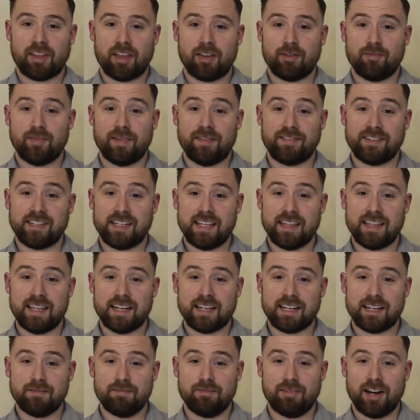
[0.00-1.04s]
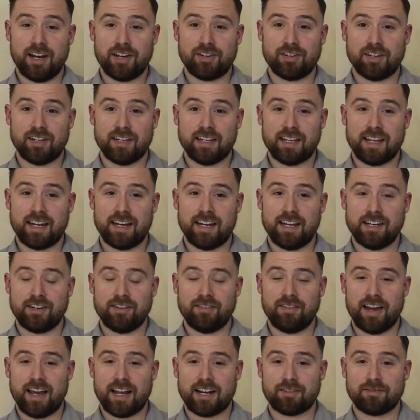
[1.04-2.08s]
We've seen that compression can
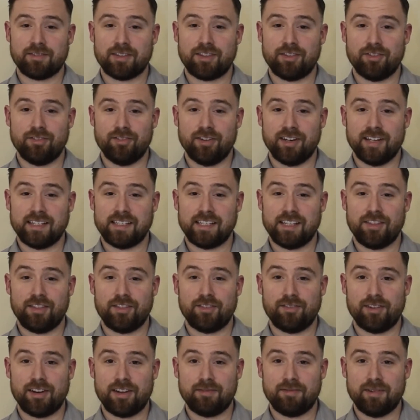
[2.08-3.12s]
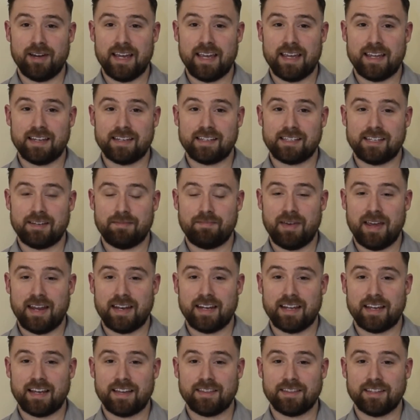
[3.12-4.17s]
interact with noise in three ways,
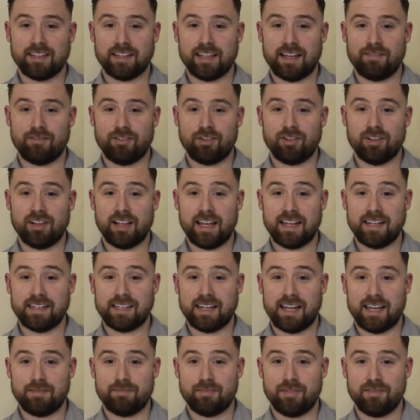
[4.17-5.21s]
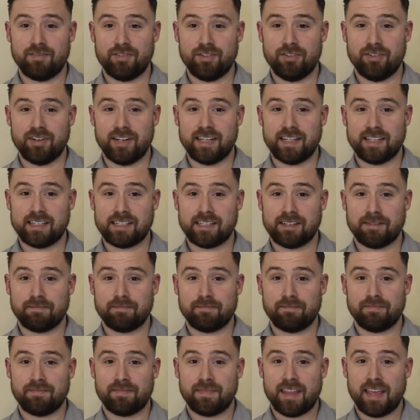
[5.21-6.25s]
depending on the level and type of noise.
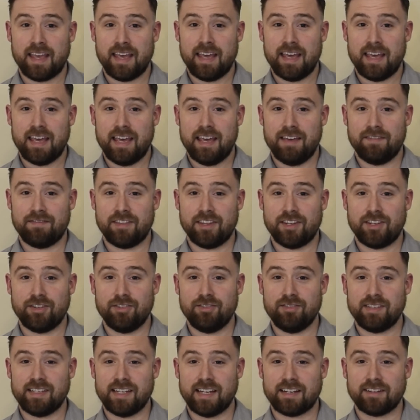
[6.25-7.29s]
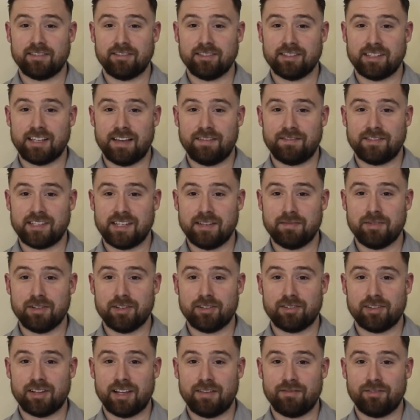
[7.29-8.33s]
If the two signals have
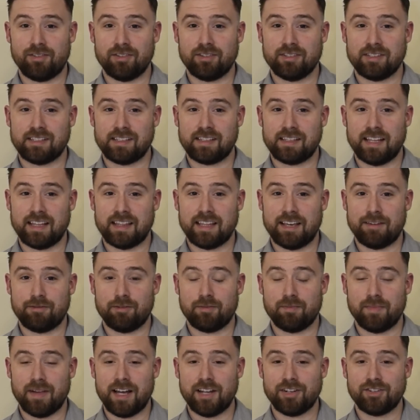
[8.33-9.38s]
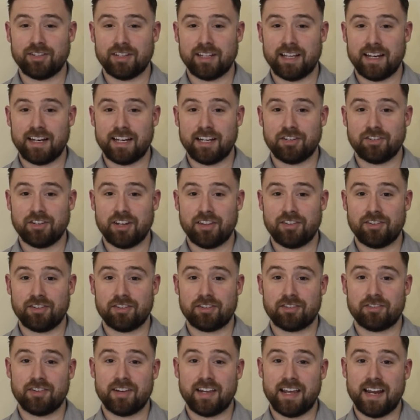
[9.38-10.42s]
similar levels, then they will modulate each other,
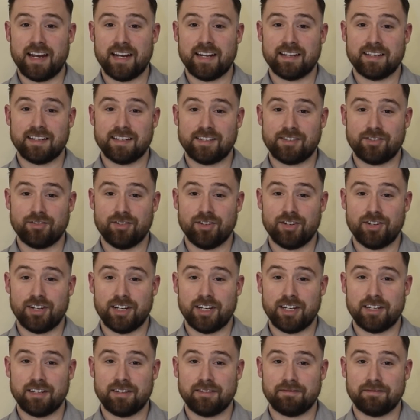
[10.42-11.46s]
creating distortion.